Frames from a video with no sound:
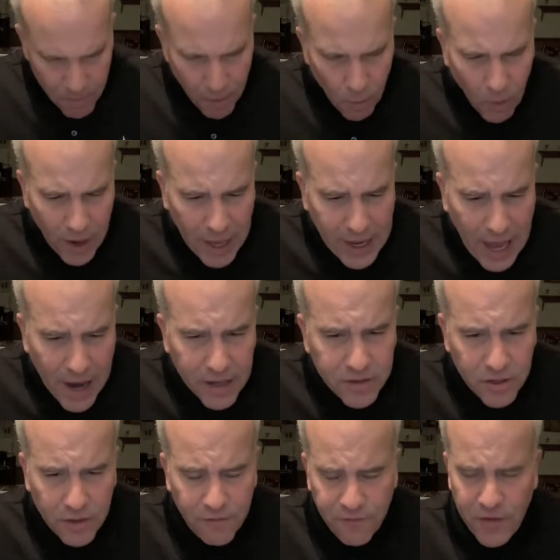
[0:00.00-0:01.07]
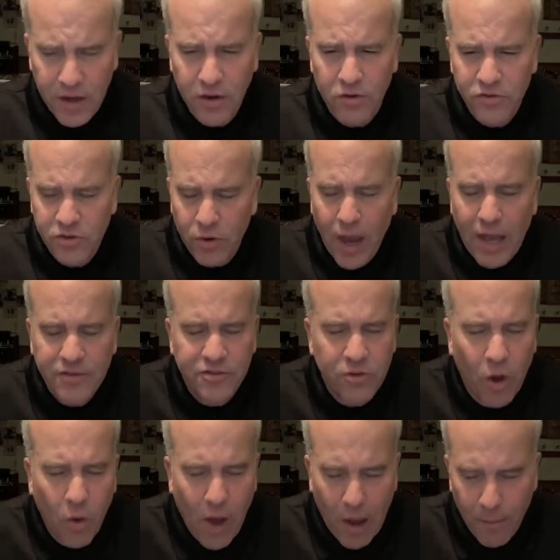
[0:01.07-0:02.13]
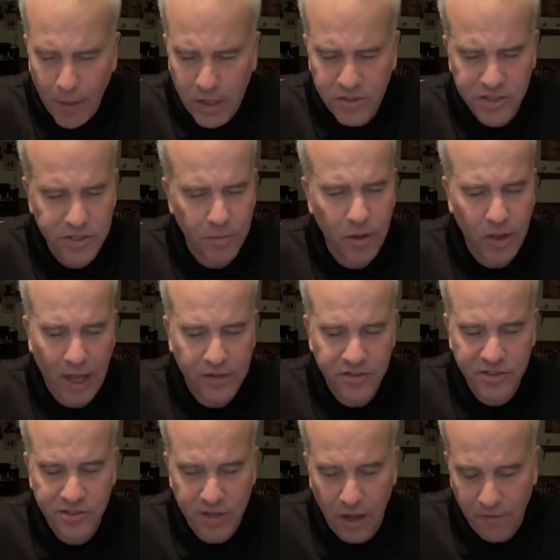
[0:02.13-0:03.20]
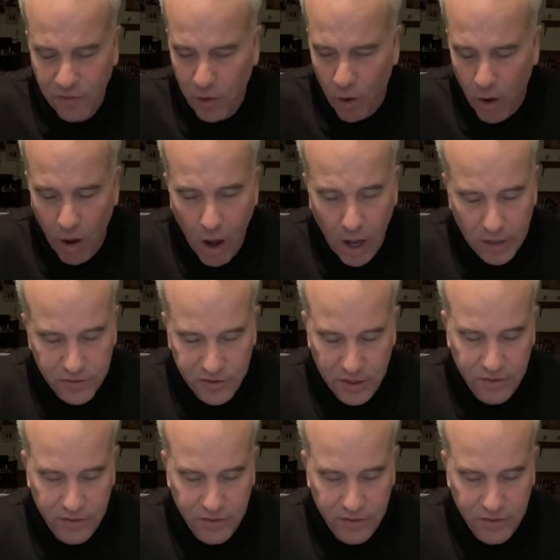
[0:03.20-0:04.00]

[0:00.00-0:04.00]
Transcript: But when I got into the figures, you guys know how much some of that stuff costs.